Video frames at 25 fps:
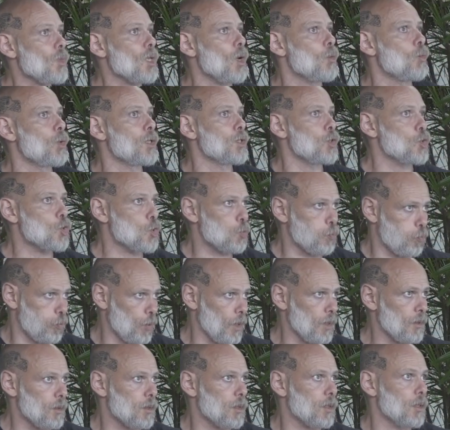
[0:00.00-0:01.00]
When you
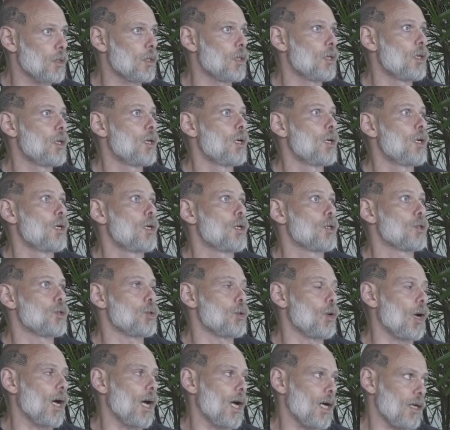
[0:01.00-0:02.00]
sprint,
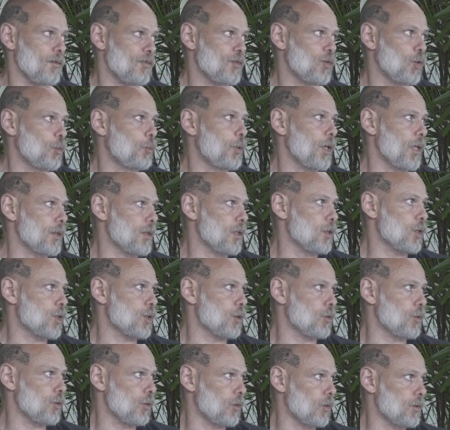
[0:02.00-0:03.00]
you have to pay
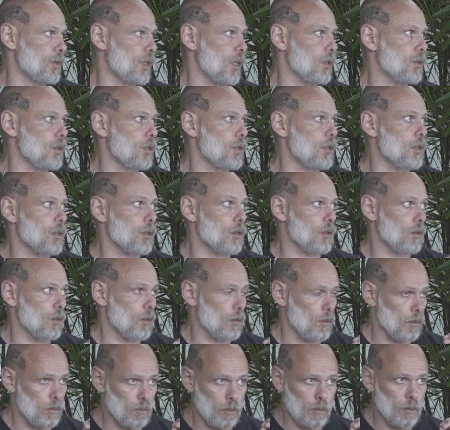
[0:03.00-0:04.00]
attention to the technique,
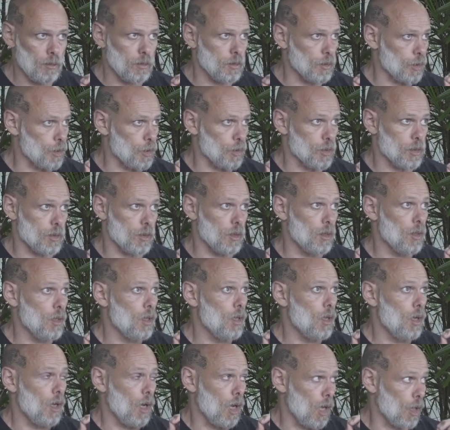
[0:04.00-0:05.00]
just
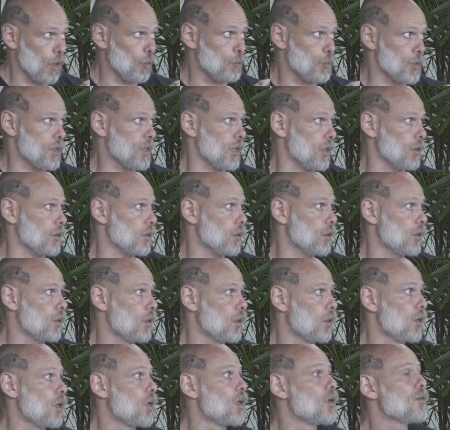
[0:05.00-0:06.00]
100%.
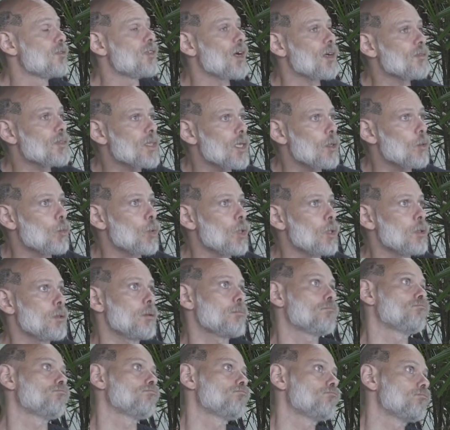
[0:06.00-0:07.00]
5K
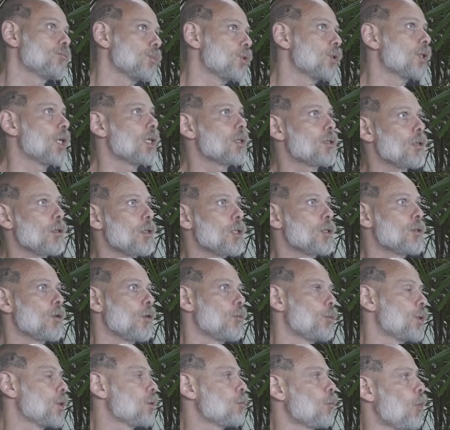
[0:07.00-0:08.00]
run, you get a little
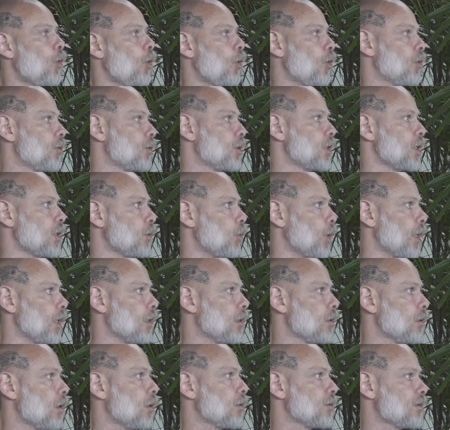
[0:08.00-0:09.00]
bit more of a leeway
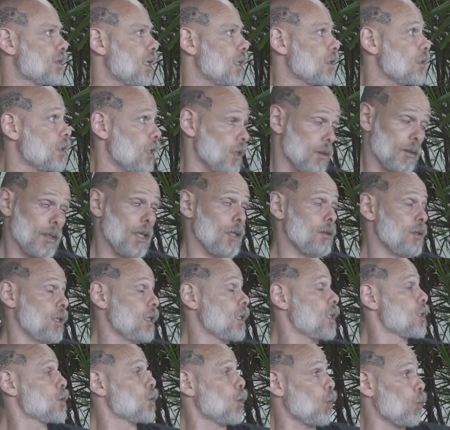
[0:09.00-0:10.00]
on technique. Technique
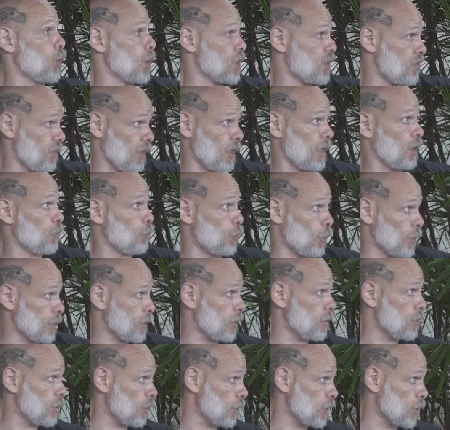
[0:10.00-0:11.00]
is always very
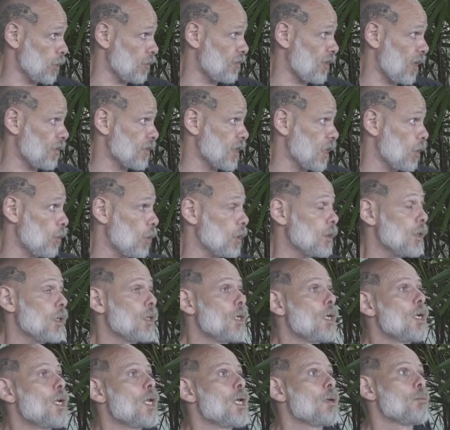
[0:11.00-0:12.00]
important during your 5K run,
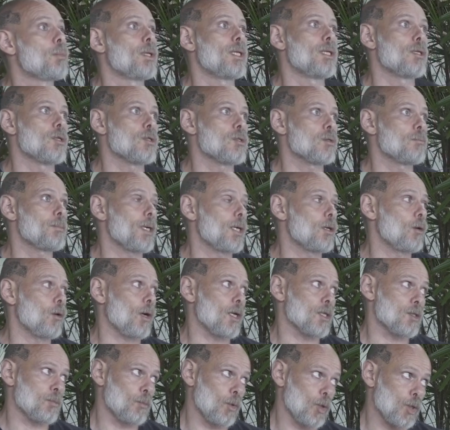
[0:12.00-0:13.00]
but it doesn't matter
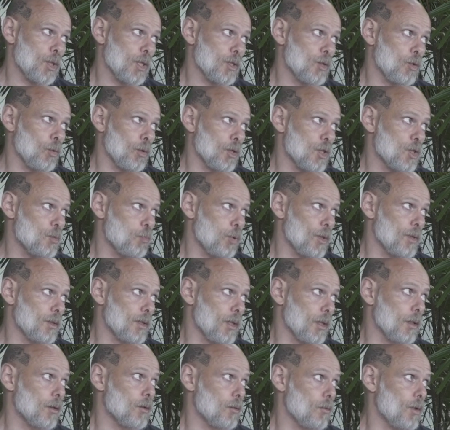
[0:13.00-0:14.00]
as much as you're in
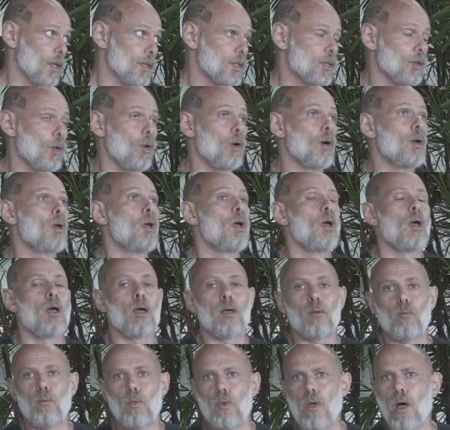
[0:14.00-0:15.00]
sprinting, right? So
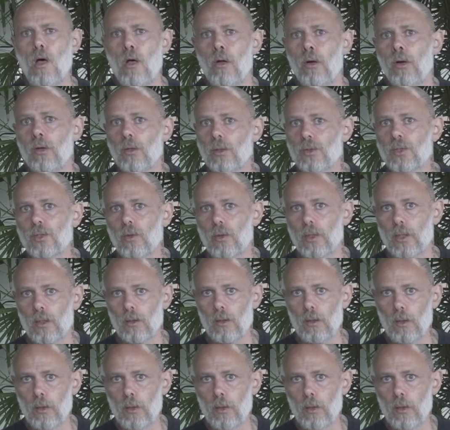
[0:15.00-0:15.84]
sorry.